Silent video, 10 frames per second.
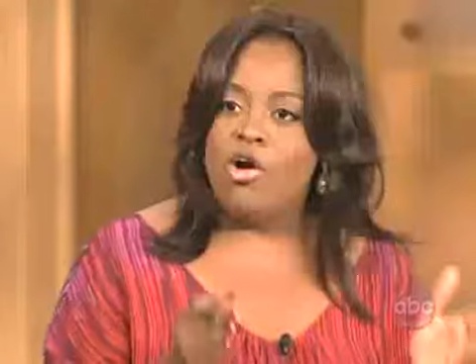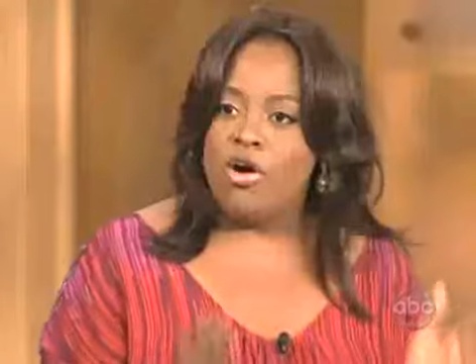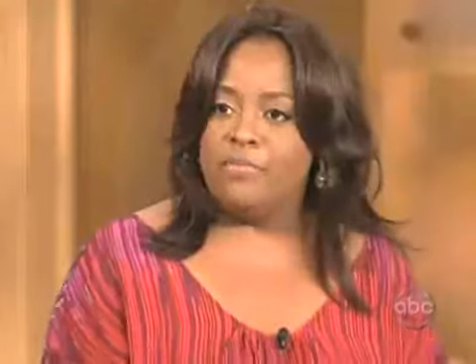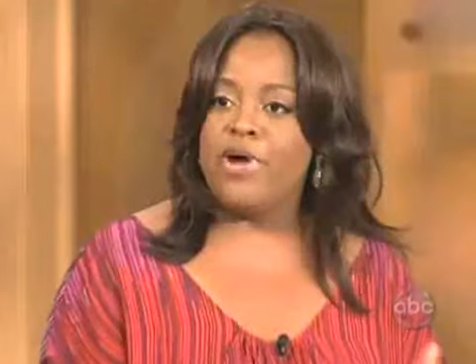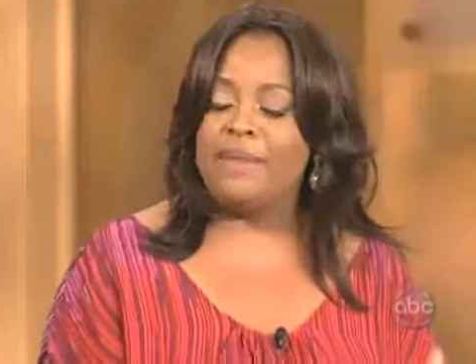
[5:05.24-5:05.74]

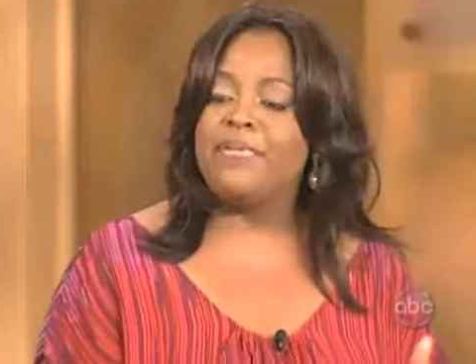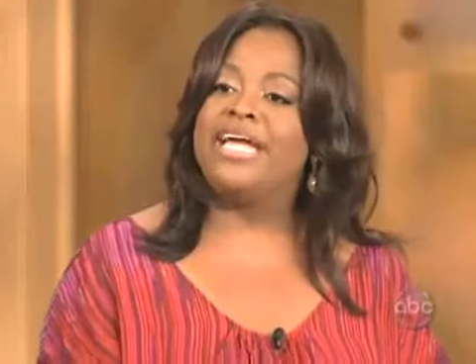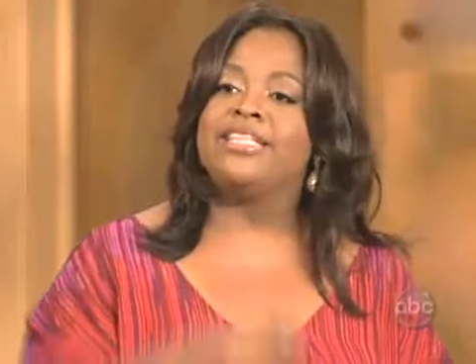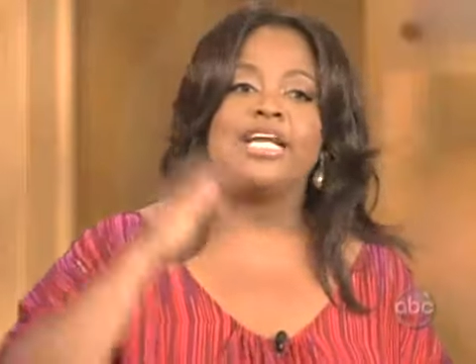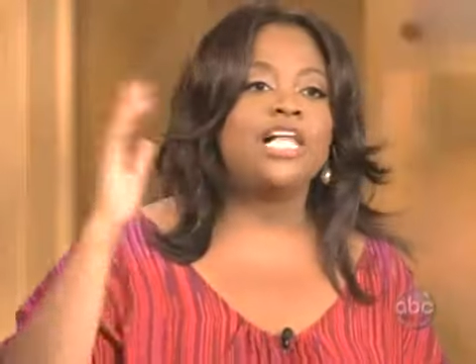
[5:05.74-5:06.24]
on Prop
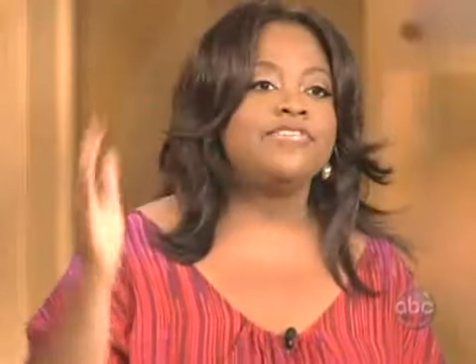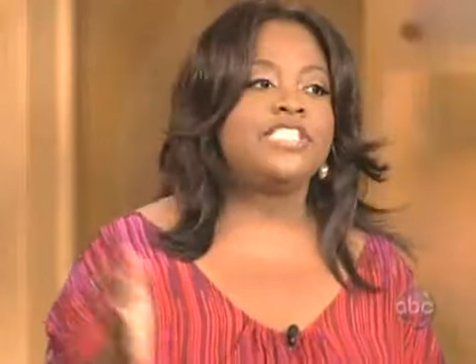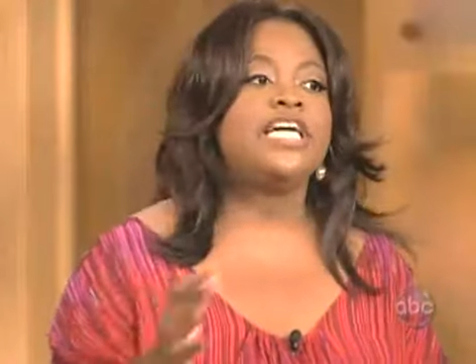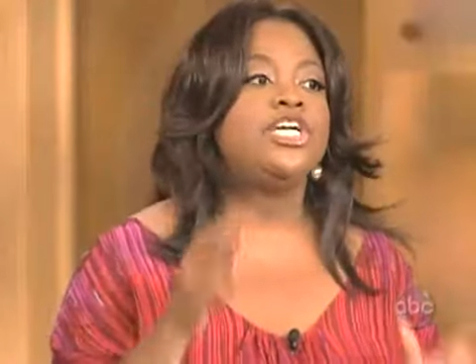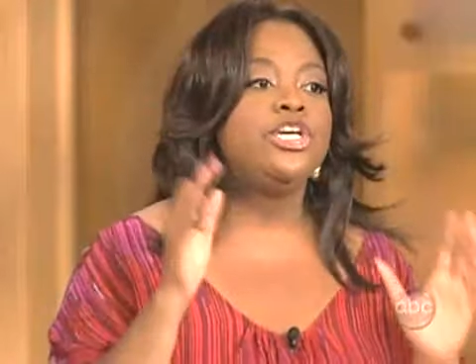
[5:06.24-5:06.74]
8, then all of a
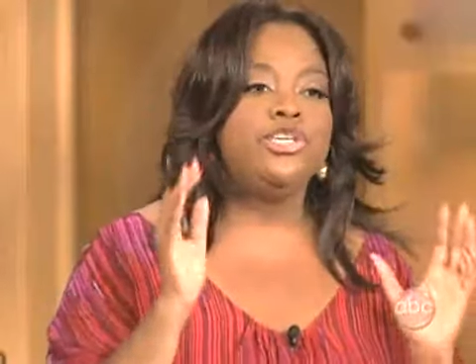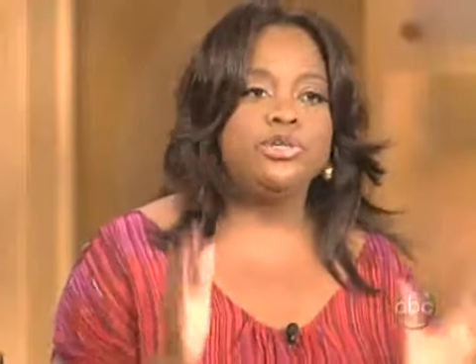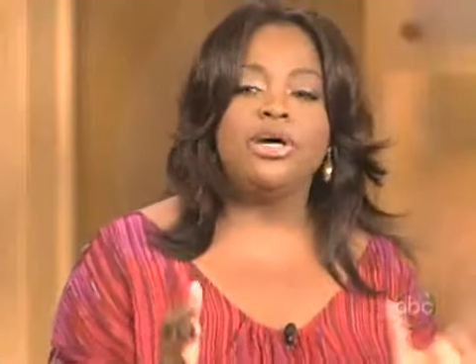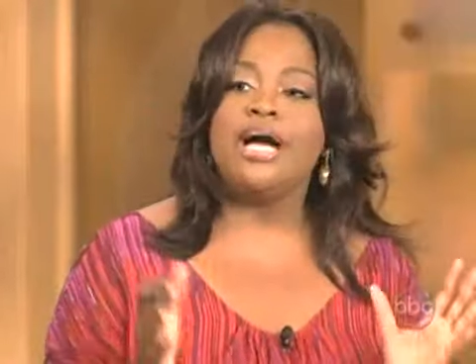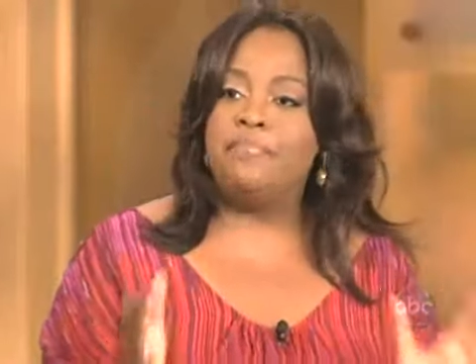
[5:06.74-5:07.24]
sudden yeah.
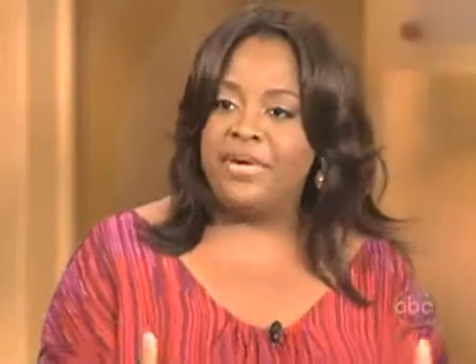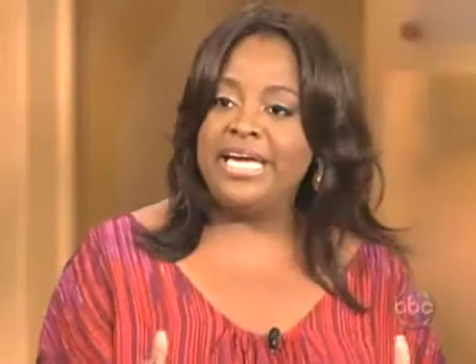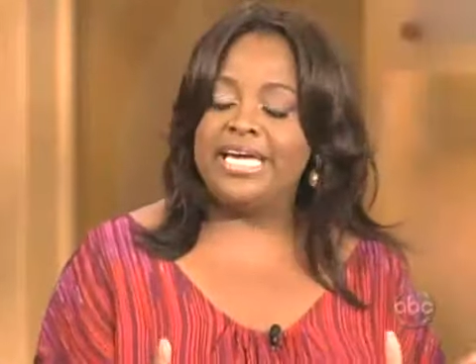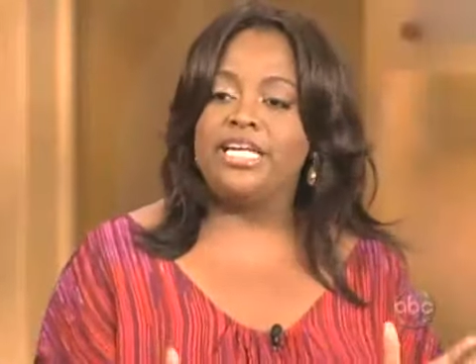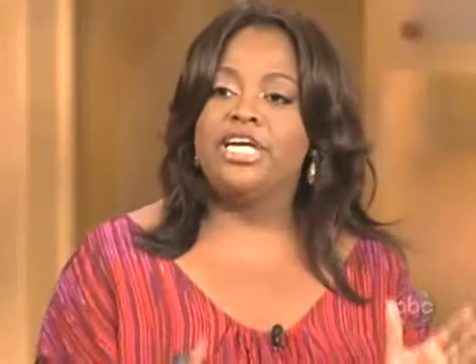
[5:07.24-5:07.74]
you're a
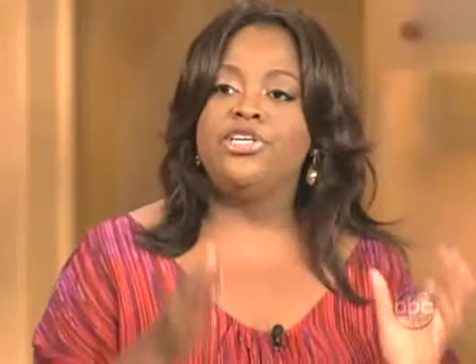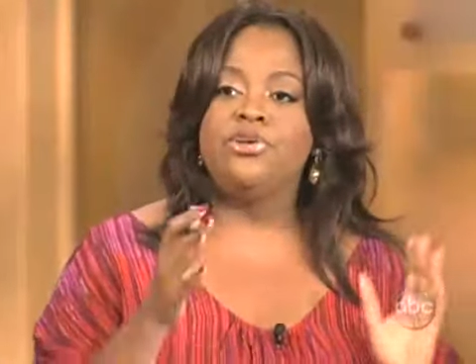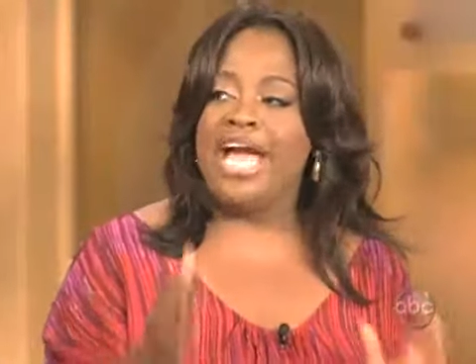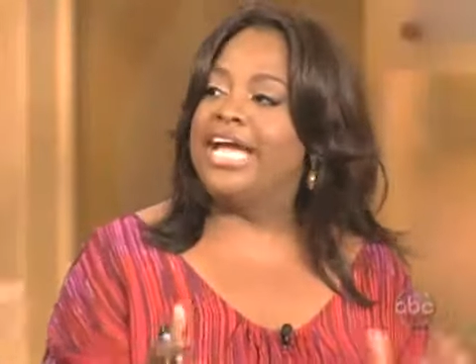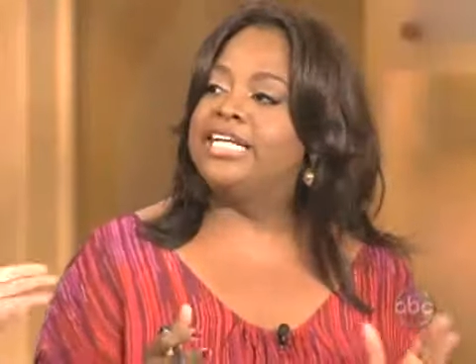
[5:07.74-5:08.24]
bigot. Maybe, you
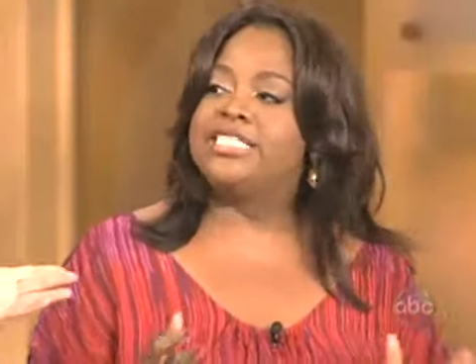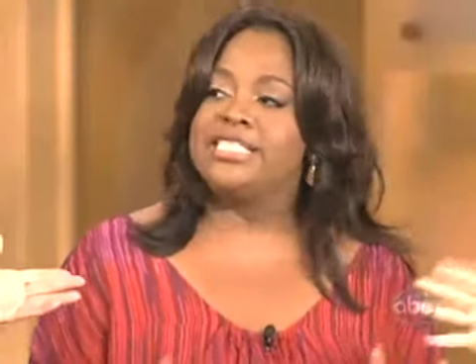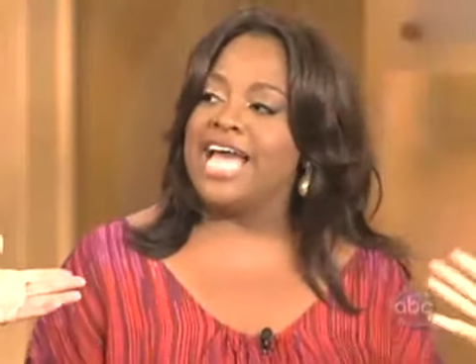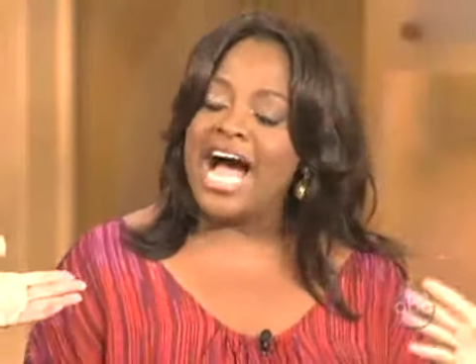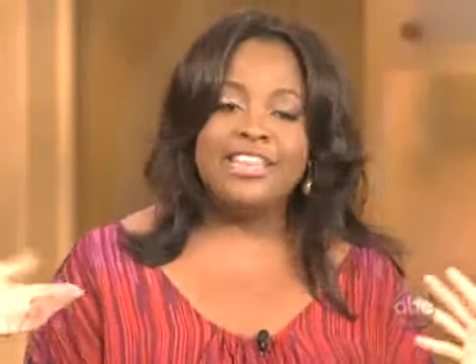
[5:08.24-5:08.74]
hate, why,
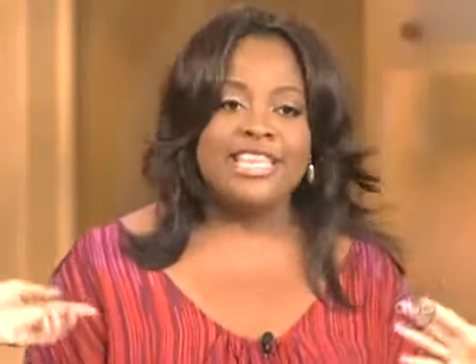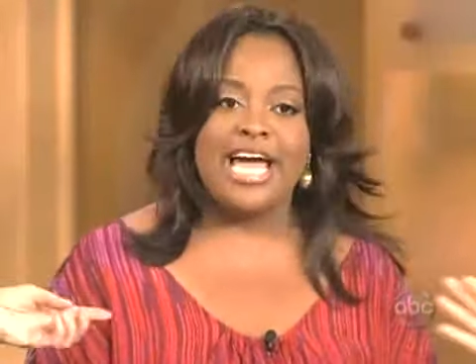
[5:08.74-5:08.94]
aren't they, why,